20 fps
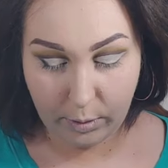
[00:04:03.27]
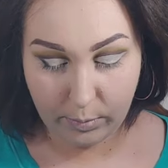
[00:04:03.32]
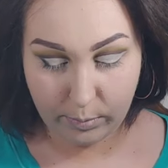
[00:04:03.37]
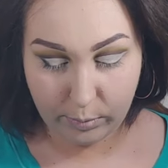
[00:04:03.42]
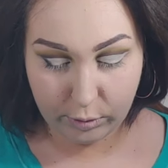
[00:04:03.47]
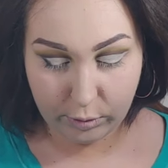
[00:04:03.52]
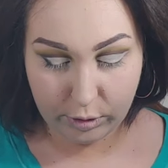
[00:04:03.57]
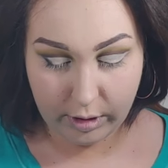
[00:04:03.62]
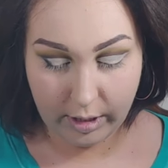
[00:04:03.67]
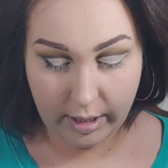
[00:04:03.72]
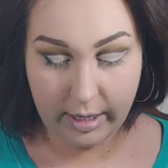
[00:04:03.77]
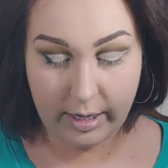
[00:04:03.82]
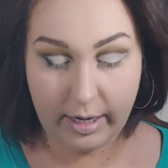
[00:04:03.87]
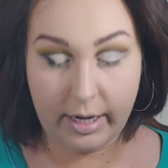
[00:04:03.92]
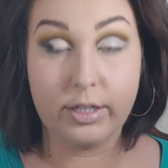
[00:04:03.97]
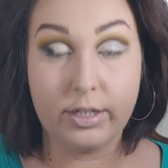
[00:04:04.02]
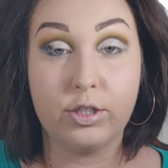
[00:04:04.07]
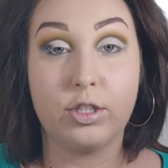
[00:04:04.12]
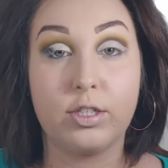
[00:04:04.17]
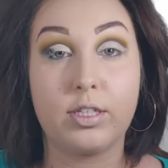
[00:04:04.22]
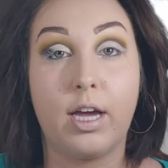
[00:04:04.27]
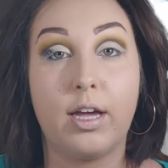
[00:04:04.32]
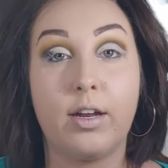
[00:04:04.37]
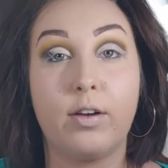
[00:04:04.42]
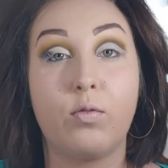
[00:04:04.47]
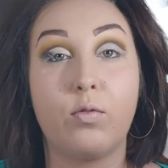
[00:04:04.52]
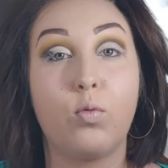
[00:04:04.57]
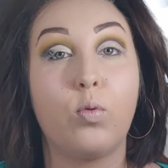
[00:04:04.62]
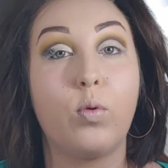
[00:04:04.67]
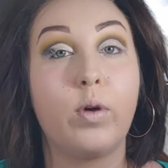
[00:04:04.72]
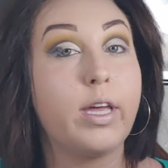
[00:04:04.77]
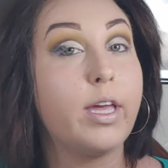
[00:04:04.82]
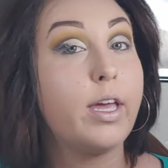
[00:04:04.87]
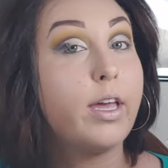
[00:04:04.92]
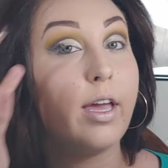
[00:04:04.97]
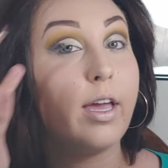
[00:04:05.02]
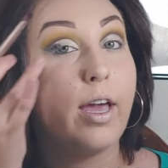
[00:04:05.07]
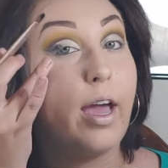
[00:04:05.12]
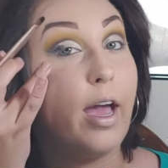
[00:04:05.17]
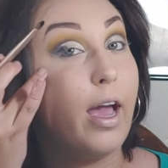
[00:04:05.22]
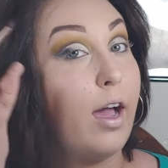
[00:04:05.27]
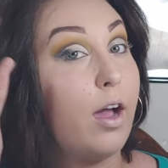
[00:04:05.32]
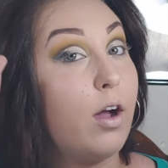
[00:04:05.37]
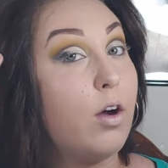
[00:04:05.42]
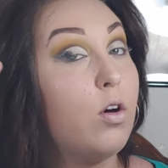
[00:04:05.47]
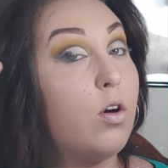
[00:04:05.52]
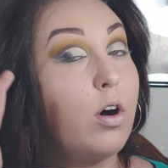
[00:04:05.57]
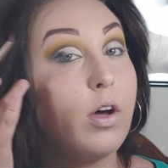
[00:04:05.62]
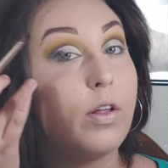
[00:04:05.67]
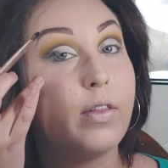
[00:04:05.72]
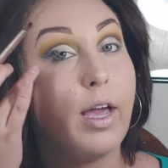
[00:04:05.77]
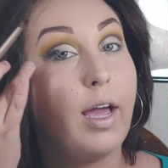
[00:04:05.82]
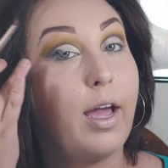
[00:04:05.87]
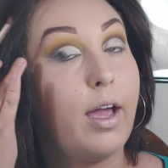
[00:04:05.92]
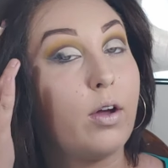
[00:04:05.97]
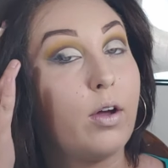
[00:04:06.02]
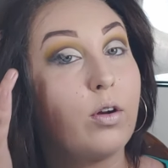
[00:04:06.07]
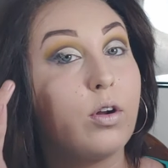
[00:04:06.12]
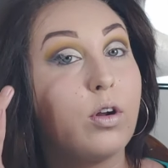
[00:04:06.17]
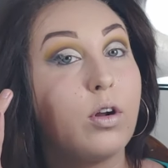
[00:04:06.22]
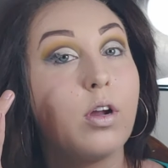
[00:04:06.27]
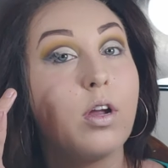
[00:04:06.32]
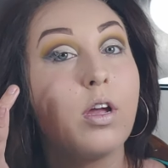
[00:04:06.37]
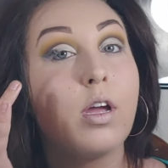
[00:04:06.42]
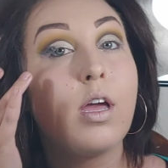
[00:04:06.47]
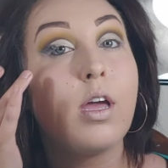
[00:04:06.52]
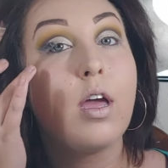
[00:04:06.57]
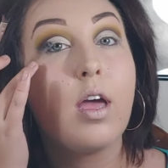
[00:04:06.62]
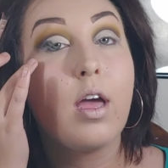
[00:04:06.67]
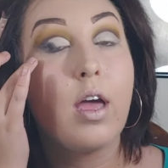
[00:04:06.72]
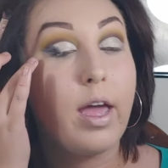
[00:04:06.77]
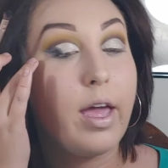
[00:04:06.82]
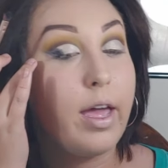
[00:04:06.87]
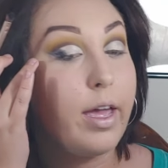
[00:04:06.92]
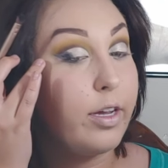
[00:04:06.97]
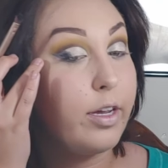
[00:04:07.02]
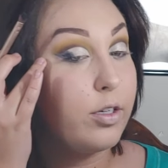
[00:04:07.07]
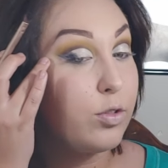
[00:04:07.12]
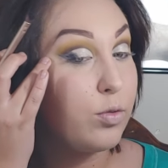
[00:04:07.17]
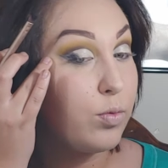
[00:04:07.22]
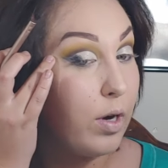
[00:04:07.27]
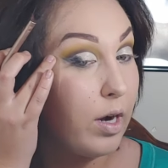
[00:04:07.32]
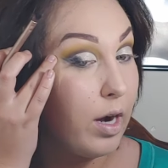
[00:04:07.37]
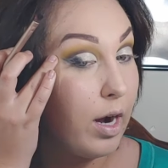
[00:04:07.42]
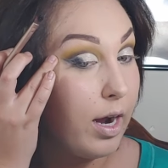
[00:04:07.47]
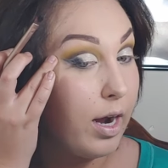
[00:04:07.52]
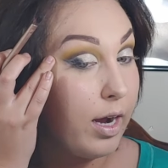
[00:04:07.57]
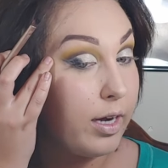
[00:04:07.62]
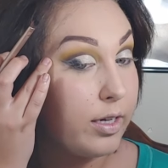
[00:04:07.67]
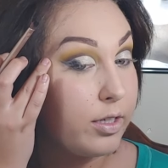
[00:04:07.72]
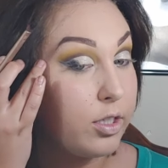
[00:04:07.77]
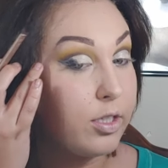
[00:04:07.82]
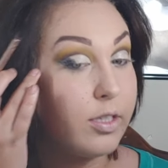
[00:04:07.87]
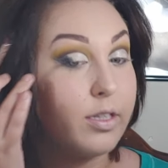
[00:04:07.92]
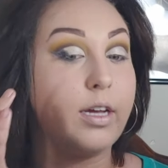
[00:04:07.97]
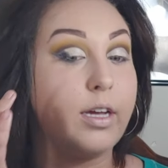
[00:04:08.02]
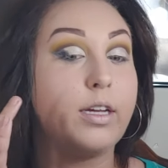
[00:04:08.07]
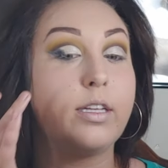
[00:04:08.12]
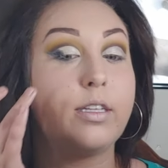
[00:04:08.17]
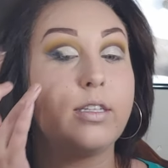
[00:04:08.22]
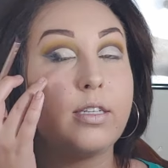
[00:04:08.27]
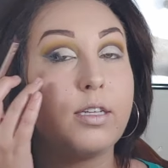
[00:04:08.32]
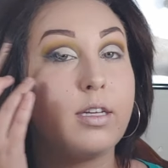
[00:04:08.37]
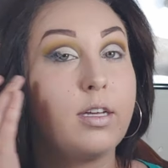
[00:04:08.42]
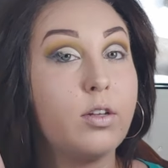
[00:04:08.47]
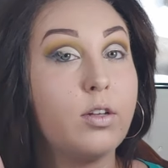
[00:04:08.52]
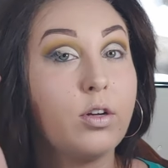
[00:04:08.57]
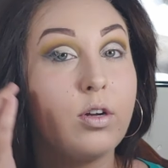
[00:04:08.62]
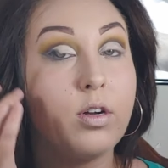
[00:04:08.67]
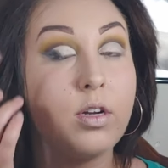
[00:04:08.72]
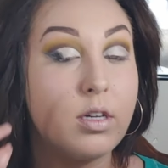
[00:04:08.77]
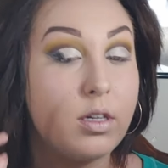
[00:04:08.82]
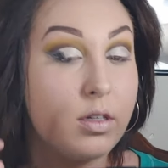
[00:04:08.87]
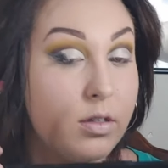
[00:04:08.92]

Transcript: purple shade and just kind of winging it out on the outer edge where I took that concealer.